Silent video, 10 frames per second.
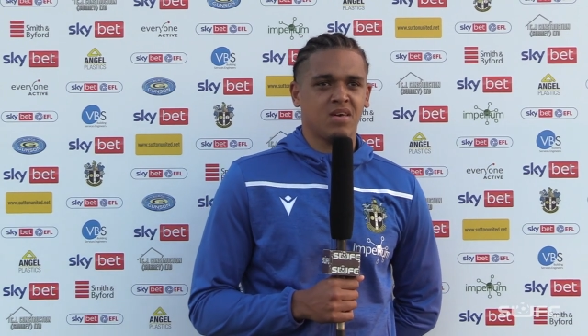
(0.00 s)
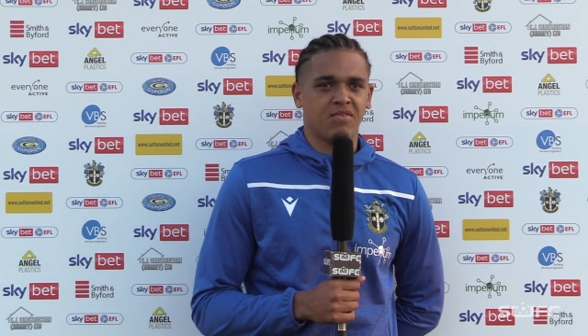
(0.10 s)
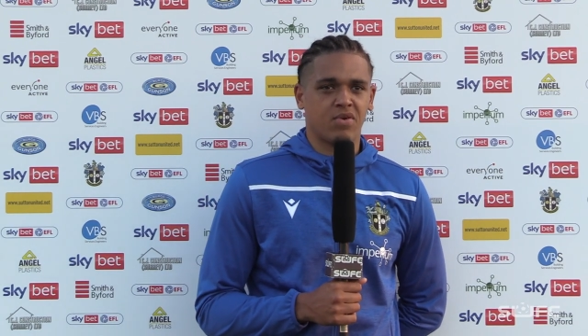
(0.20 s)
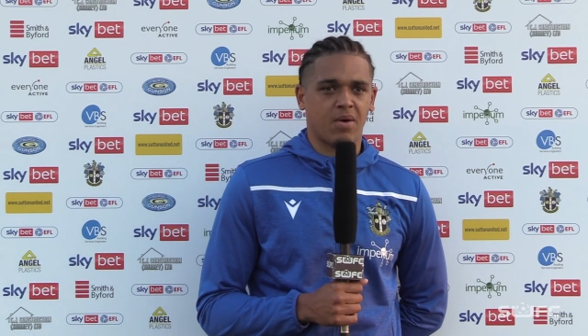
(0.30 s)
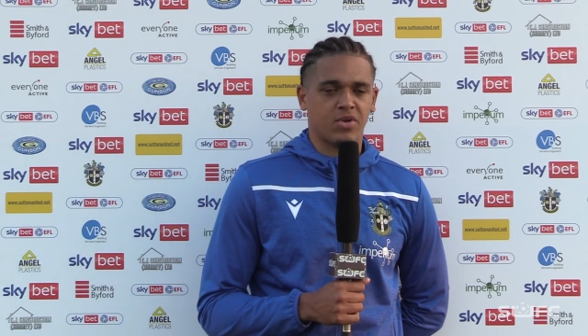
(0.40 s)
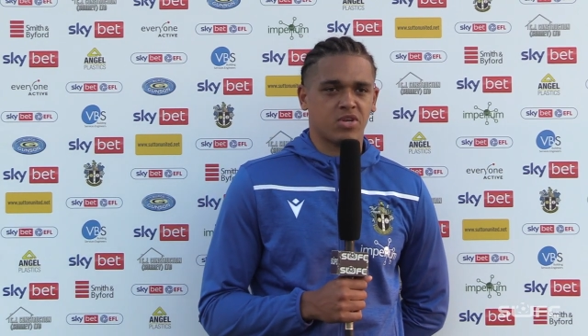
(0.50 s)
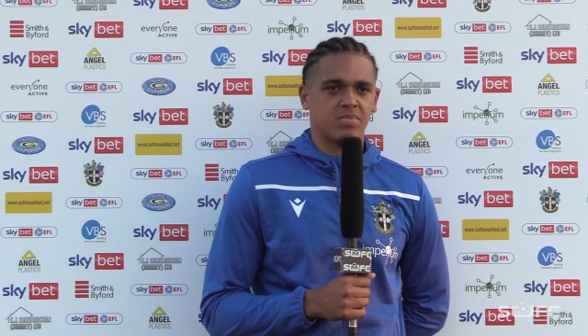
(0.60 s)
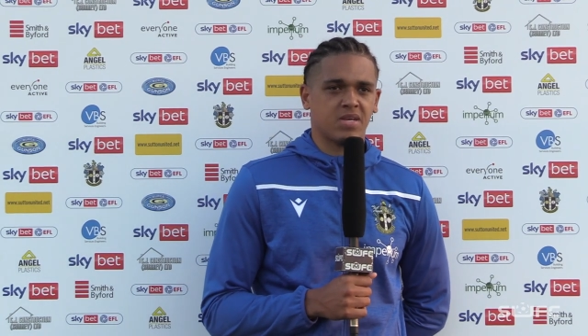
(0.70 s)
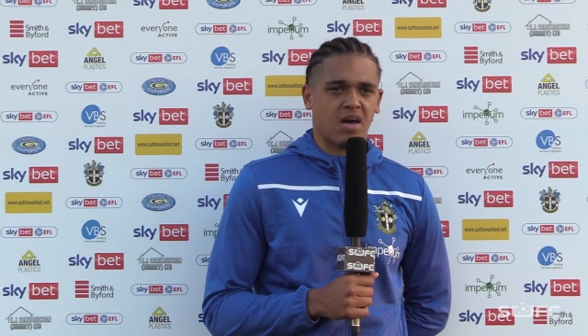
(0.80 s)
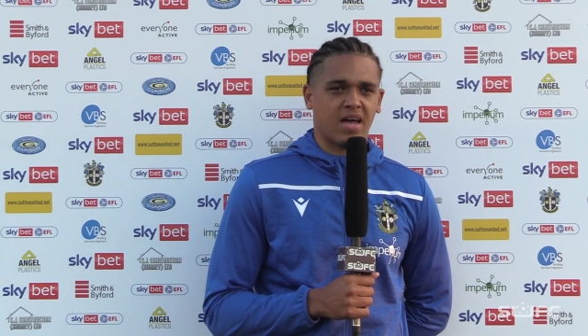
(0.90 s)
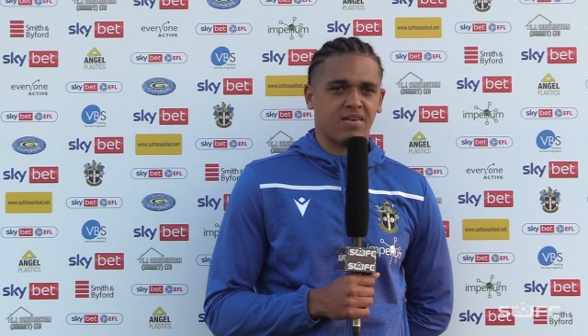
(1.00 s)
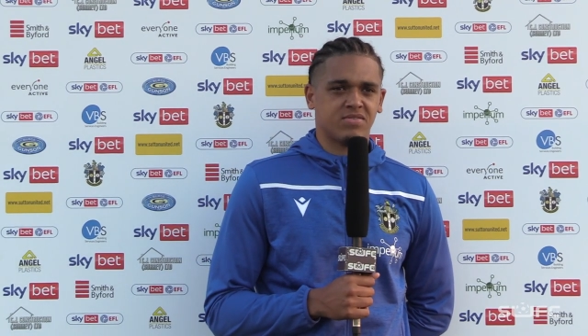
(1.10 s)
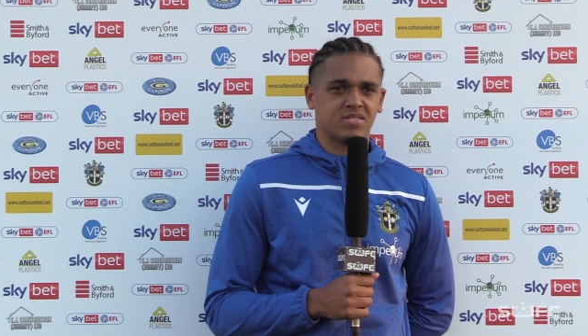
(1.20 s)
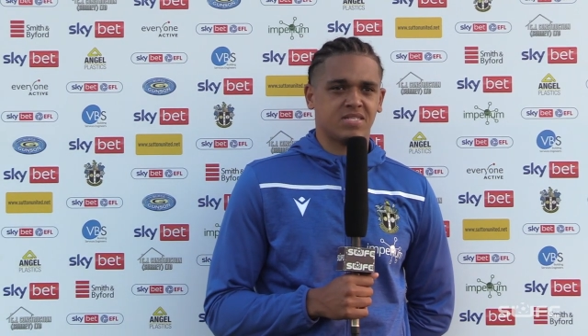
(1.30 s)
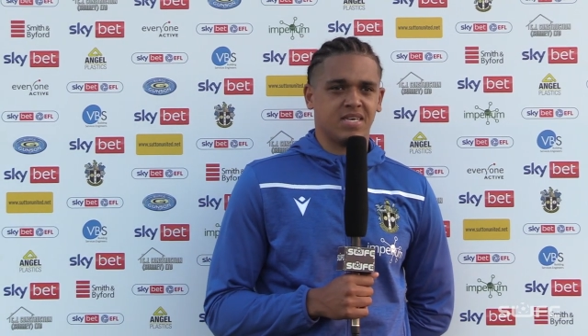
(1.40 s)
Feel like we could have been higher
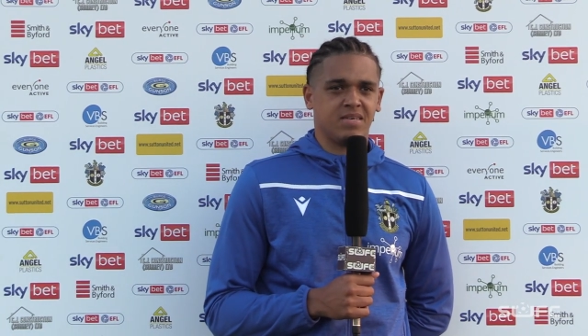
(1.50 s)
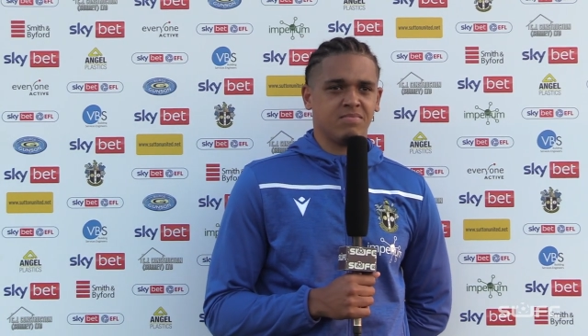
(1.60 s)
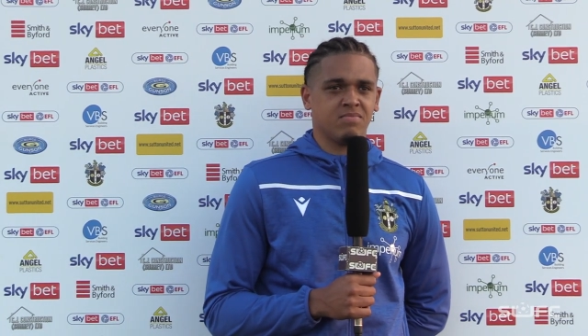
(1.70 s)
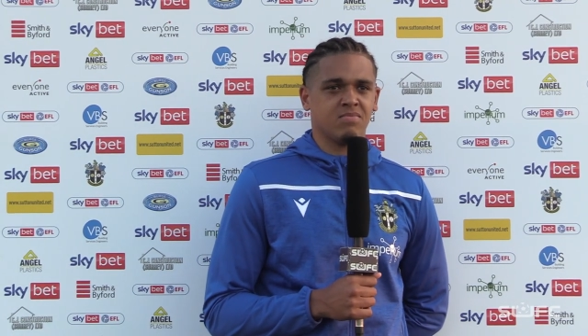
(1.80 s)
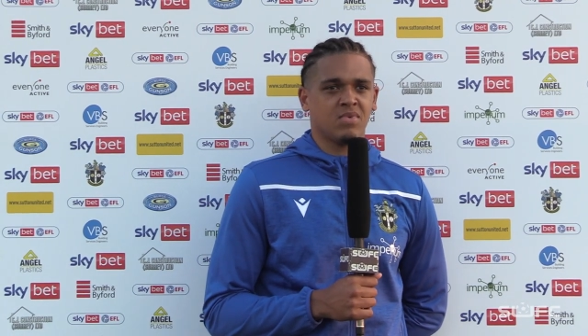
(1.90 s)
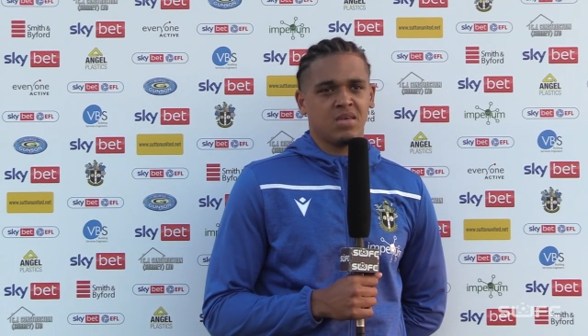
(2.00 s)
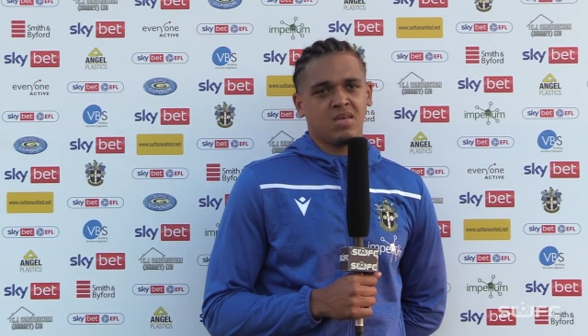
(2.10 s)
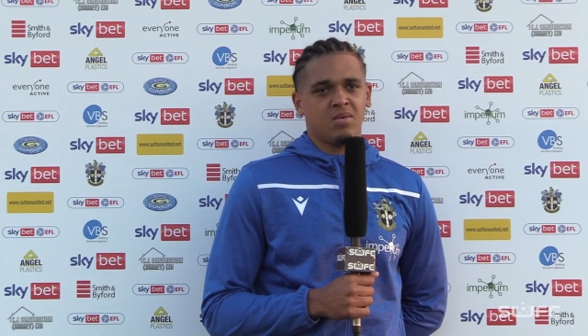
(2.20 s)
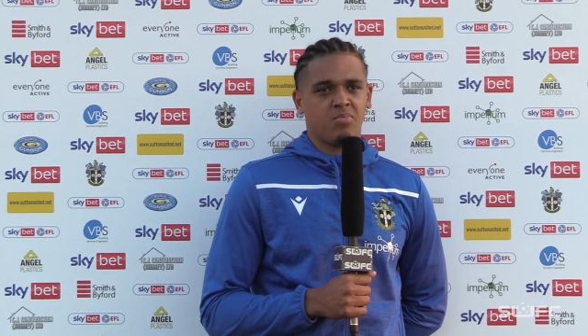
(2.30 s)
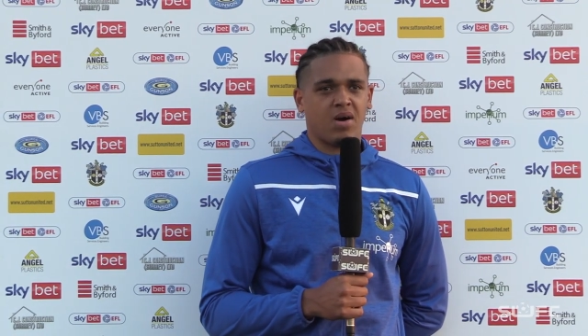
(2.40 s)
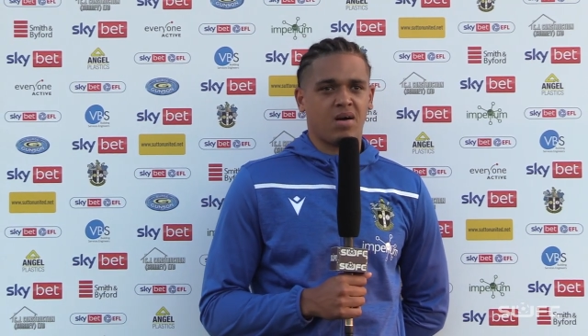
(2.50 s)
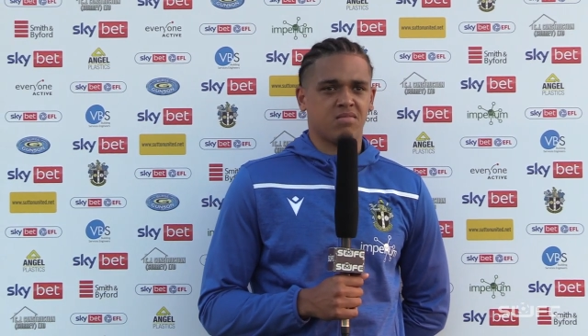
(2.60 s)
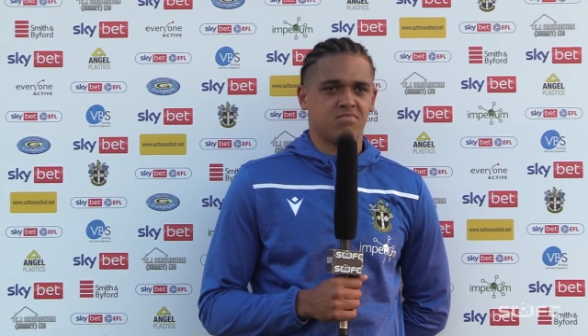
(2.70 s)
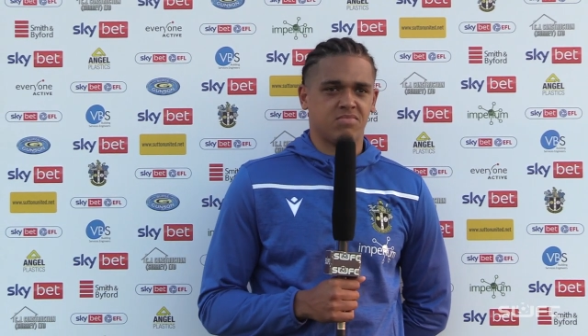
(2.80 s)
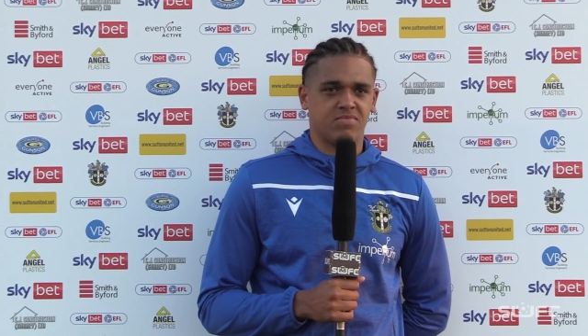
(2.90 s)
as a team, but
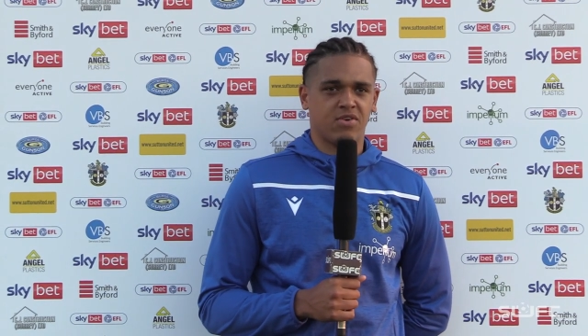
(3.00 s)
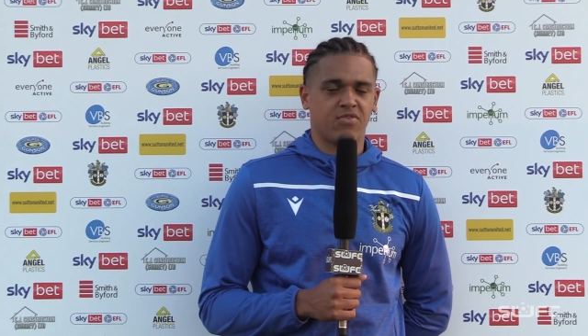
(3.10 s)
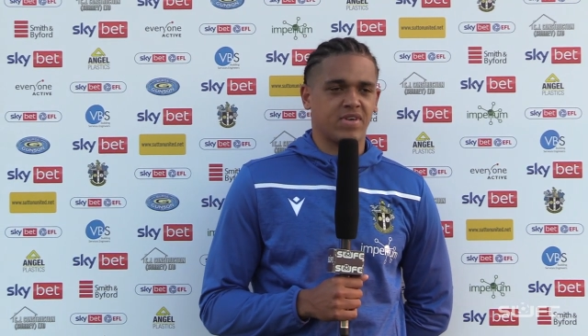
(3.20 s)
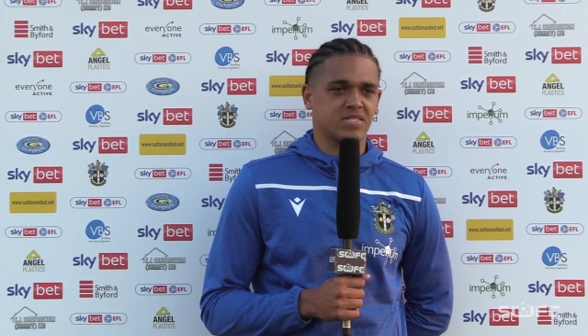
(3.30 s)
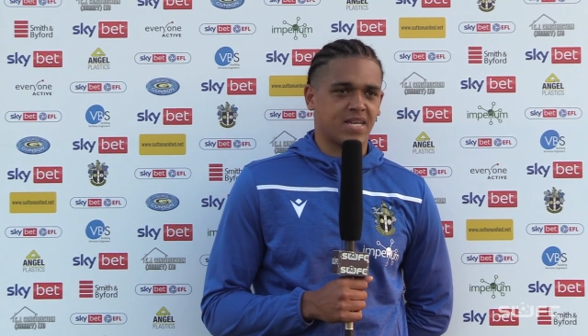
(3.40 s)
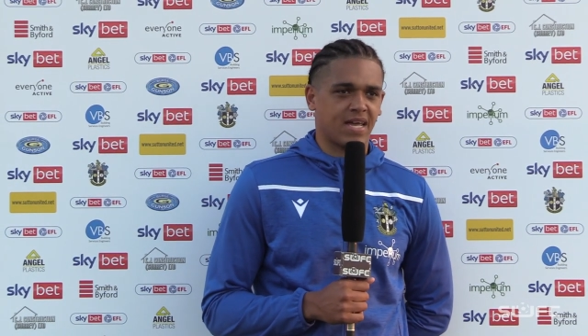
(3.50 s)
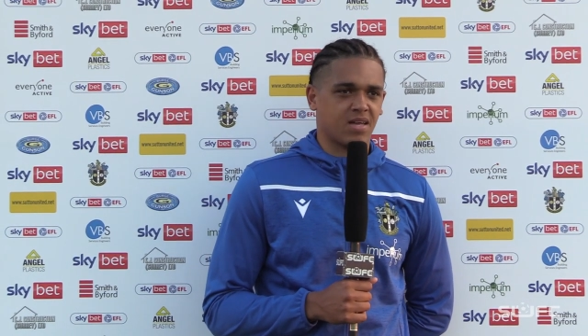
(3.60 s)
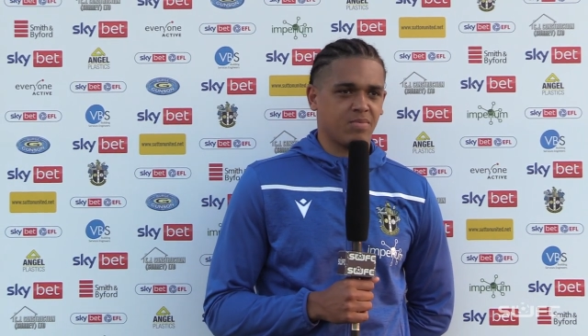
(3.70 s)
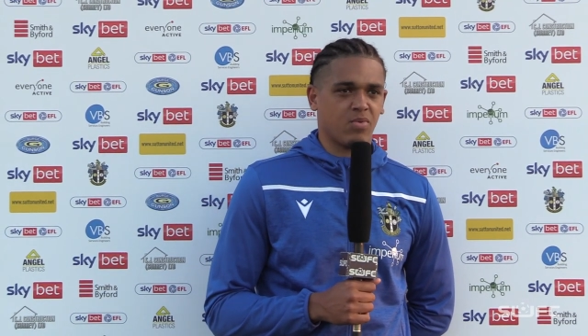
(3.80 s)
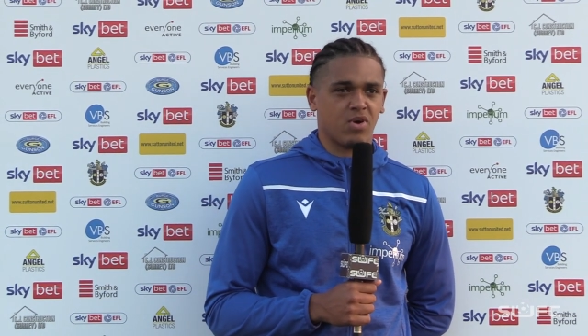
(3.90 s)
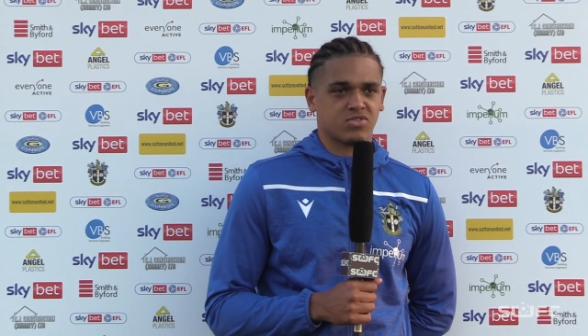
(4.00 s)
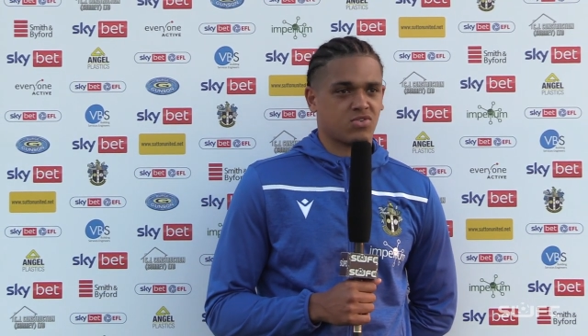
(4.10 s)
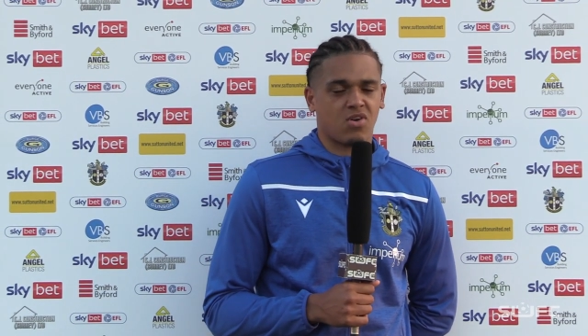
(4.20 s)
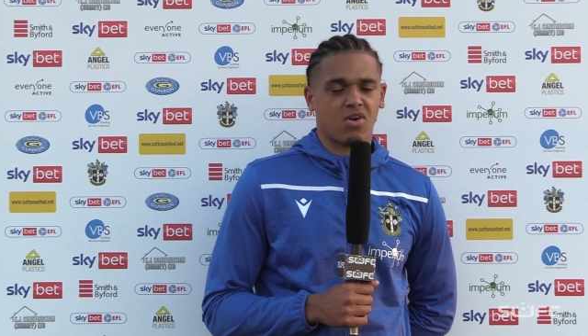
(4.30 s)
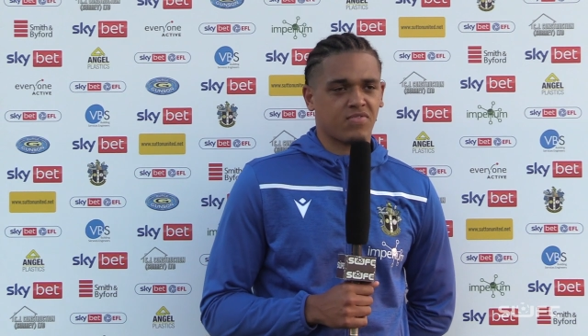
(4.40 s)
little things like that can be worked
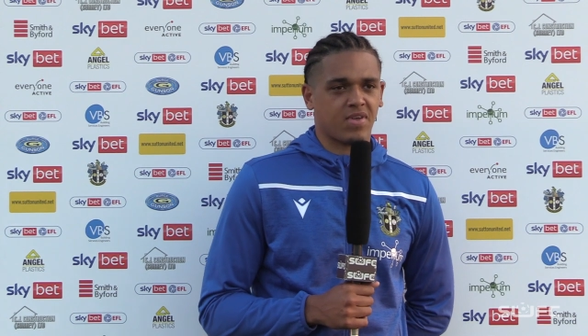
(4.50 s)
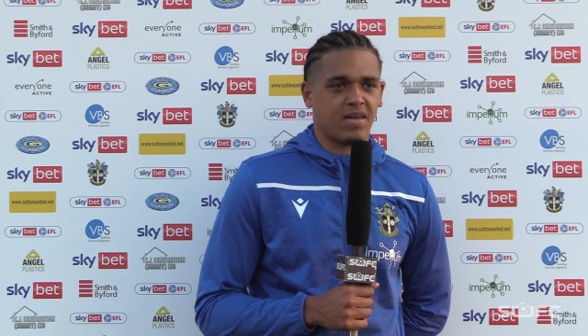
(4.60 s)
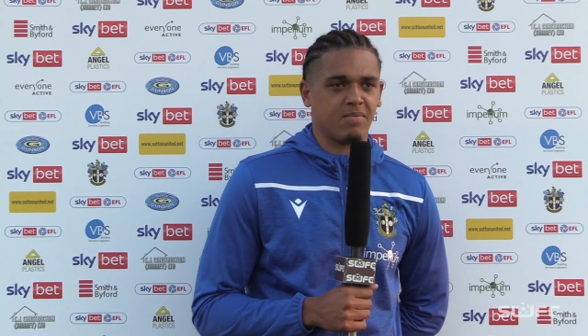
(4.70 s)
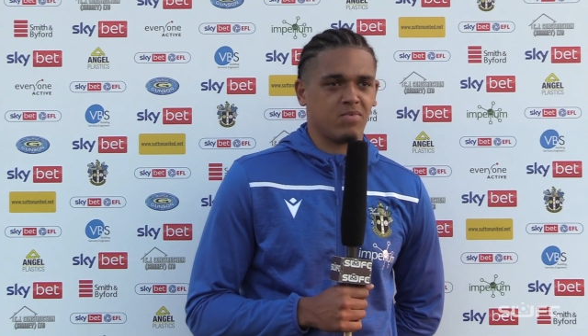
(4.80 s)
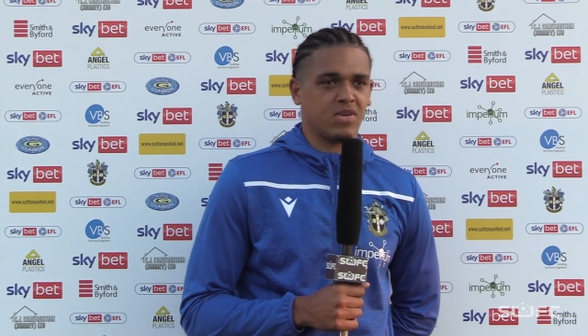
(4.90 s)
on at half time.